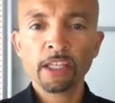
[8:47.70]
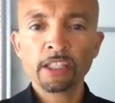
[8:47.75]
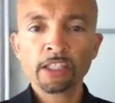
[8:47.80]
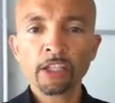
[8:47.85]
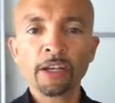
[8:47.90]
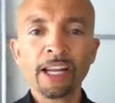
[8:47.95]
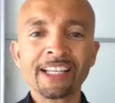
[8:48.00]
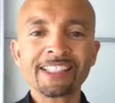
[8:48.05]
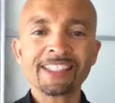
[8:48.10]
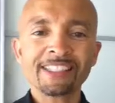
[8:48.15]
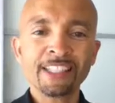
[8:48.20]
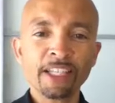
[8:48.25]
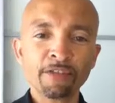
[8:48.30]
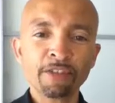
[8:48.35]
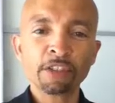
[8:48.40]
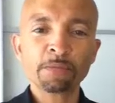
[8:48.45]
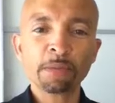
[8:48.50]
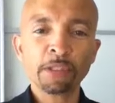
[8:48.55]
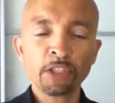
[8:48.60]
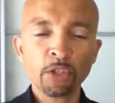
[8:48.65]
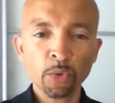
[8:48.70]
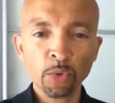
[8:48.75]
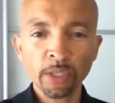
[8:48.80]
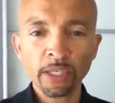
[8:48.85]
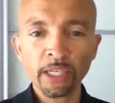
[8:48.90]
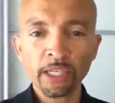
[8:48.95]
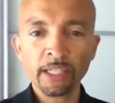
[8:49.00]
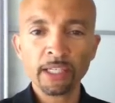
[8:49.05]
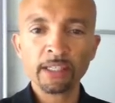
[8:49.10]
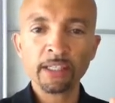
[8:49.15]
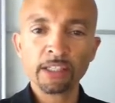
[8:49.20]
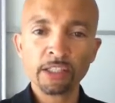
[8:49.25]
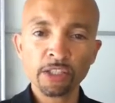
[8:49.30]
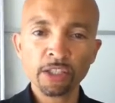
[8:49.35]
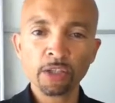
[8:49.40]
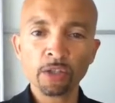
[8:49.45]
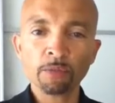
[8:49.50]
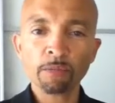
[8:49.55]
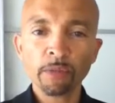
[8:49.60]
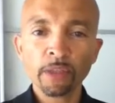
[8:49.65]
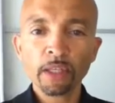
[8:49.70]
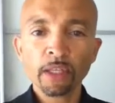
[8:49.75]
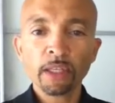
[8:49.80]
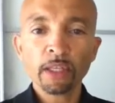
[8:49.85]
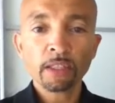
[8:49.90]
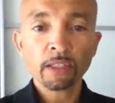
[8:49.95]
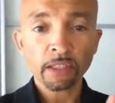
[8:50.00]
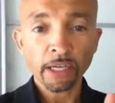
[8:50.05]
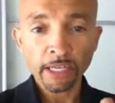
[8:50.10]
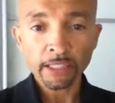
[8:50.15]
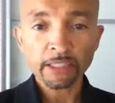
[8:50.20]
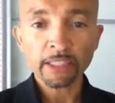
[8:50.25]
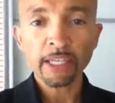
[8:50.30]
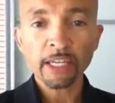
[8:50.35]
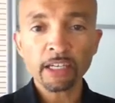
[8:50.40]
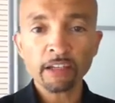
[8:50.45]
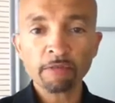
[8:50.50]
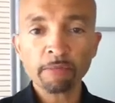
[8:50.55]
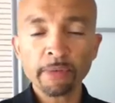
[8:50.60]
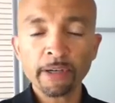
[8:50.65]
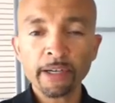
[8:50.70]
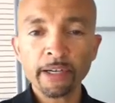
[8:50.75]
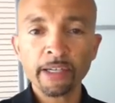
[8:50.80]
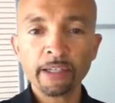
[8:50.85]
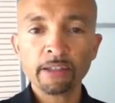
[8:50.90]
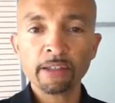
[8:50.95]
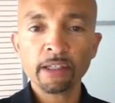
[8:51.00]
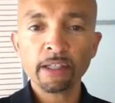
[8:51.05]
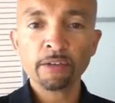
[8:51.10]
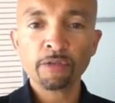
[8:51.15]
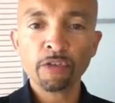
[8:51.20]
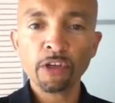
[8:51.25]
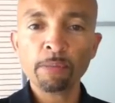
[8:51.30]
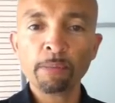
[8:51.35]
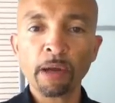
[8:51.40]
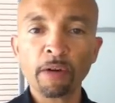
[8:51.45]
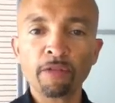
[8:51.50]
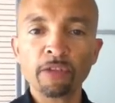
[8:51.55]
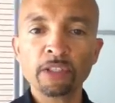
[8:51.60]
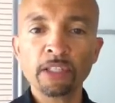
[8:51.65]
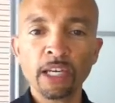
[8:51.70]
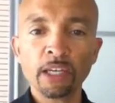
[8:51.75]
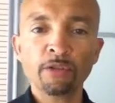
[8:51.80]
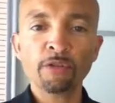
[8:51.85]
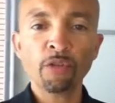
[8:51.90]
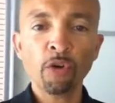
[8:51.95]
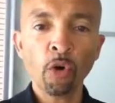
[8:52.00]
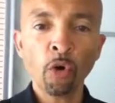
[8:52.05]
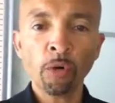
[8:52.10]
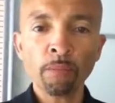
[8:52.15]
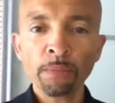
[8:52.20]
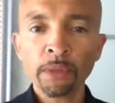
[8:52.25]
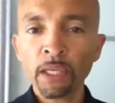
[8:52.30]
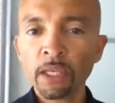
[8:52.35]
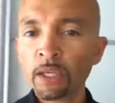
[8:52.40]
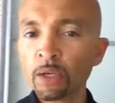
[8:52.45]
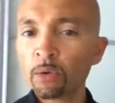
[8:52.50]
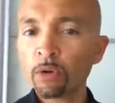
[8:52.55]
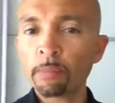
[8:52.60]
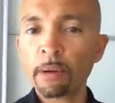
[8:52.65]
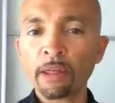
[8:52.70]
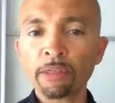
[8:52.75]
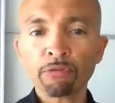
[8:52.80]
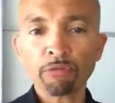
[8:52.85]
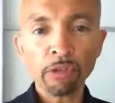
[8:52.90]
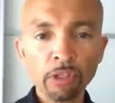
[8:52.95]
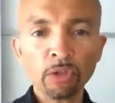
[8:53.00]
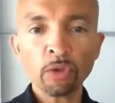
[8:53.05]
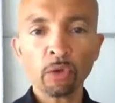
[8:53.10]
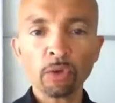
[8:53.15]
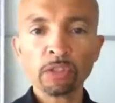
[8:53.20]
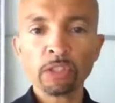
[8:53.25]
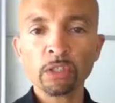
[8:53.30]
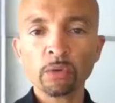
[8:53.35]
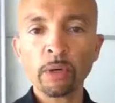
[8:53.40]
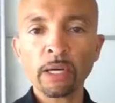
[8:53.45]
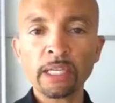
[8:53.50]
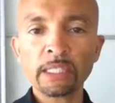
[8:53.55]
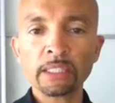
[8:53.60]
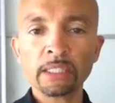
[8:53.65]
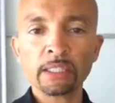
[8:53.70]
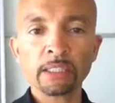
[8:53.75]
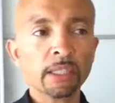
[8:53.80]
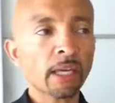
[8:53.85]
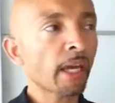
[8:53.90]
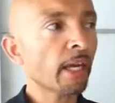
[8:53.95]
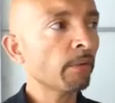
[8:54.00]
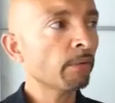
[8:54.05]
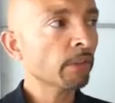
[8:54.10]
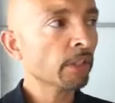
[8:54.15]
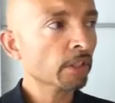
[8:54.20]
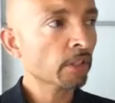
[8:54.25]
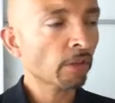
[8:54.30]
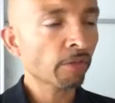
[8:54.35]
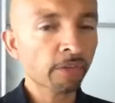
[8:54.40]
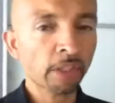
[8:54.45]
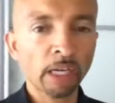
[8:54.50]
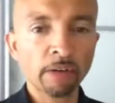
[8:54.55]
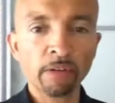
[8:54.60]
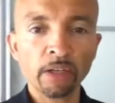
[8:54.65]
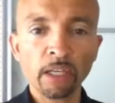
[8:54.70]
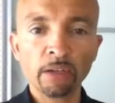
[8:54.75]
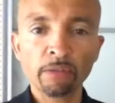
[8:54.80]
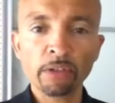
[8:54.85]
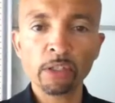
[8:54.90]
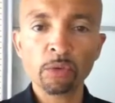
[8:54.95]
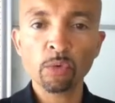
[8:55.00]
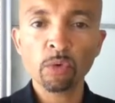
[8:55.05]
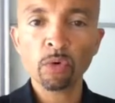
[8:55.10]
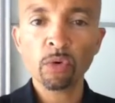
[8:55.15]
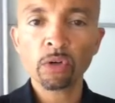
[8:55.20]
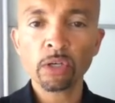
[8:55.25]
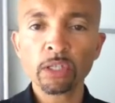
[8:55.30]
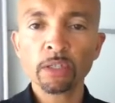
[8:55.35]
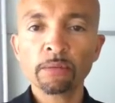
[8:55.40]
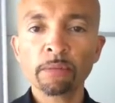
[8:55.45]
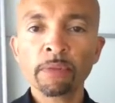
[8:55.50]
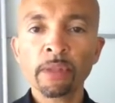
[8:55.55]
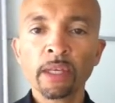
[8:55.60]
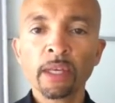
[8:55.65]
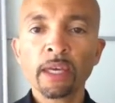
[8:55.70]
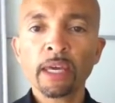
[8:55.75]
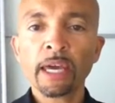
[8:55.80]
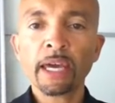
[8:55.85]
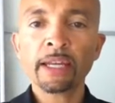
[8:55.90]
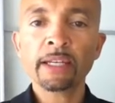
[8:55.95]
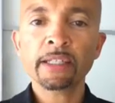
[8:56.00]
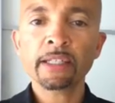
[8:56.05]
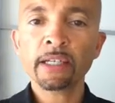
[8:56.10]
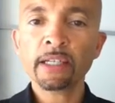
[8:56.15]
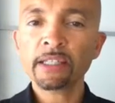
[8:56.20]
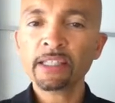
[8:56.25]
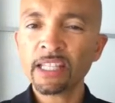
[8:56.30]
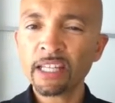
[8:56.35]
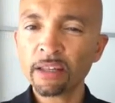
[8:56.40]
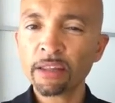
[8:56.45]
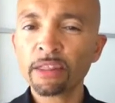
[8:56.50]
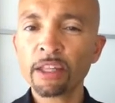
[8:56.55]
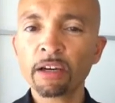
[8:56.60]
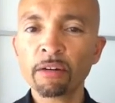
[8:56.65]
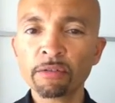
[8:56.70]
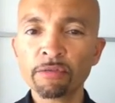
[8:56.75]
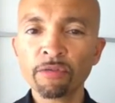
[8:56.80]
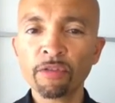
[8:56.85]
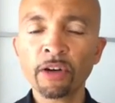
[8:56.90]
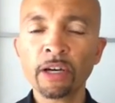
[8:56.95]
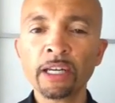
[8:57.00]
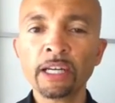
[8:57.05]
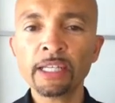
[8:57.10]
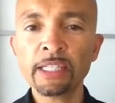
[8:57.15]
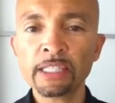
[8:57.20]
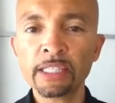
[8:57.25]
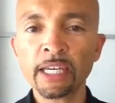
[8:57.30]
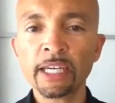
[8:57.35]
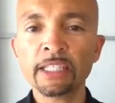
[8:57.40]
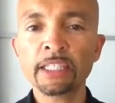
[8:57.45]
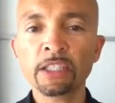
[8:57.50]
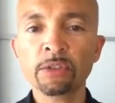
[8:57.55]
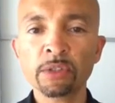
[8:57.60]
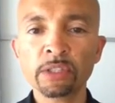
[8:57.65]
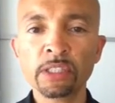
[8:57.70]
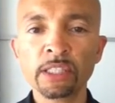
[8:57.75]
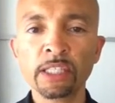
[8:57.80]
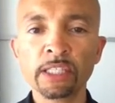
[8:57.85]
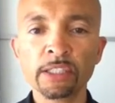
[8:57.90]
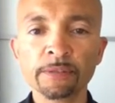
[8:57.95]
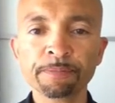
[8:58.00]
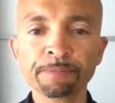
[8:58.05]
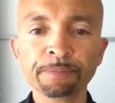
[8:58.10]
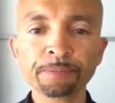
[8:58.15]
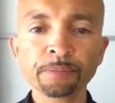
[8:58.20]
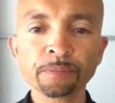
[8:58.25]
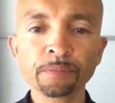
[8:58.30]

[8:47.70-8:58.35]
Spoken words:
So that's the difference between the two. So that's the end of my feedback for day 4. We're about 3/4 of the way into the day. We're just off to have a lovely walk. And the other thing I would finally say to you is this.